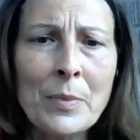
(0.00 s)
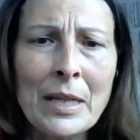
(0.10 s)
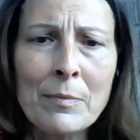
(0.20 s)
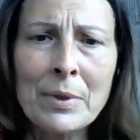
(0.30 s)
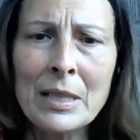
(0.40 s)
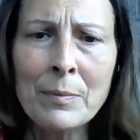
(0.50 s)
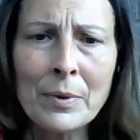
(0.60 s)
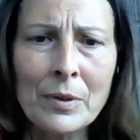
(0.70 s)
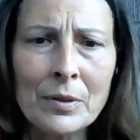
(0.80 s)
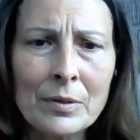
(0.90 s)
make
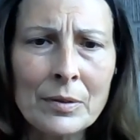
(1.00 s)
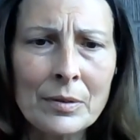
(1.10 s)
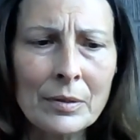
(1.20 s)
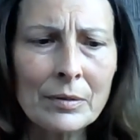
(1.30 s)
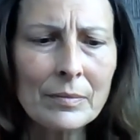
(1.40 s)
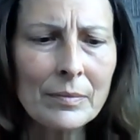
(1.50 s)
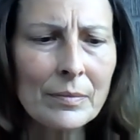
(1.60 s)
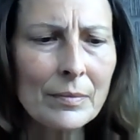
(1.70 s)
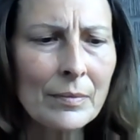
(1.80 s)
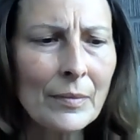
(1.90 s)
people
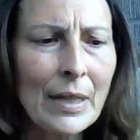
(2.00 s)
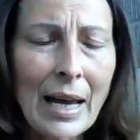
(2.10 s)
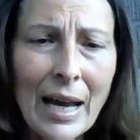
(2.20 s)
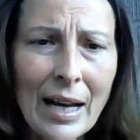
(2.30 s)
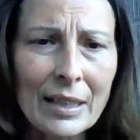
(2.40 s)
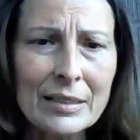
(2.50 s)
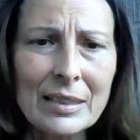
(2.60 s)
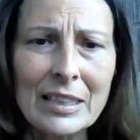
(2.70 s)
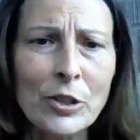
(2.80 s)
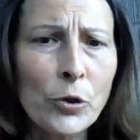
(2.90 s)
act
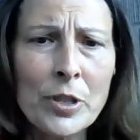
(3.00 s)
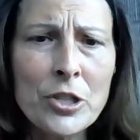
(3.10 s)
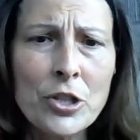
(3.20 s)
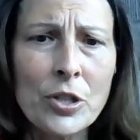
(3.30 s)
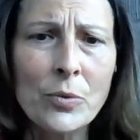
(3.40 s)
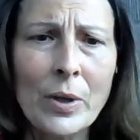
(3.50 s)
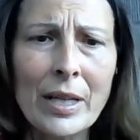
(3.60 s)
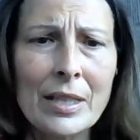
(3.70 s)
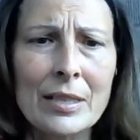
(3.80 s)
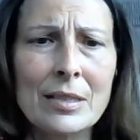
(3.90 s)
in Christian
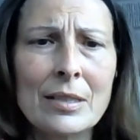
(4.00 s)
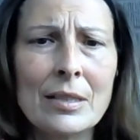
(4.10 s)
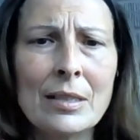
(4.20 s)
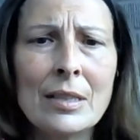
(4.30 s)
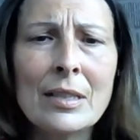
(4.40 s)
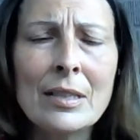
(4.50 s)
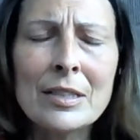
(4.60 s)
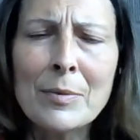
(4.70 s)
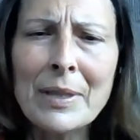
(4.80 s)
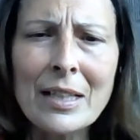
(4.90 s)
ways
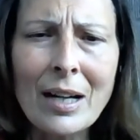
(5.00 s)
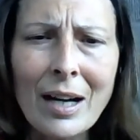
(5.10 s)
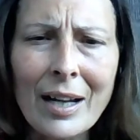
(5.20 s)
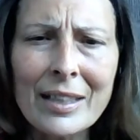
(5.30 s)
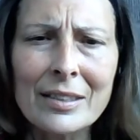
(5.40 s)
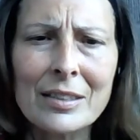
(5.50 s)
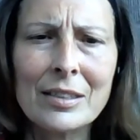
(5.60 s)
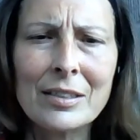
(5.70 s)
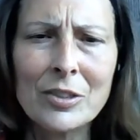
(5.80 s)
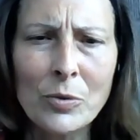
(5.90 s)
to be kind
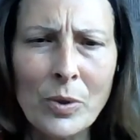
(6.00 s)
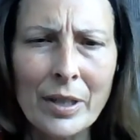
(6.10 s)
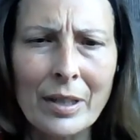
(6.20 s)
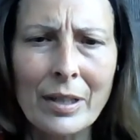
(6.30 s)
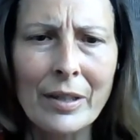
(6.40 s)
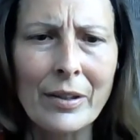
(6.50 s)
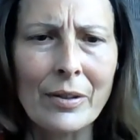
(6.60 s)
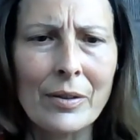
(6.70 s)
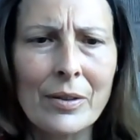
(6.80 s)
to one another,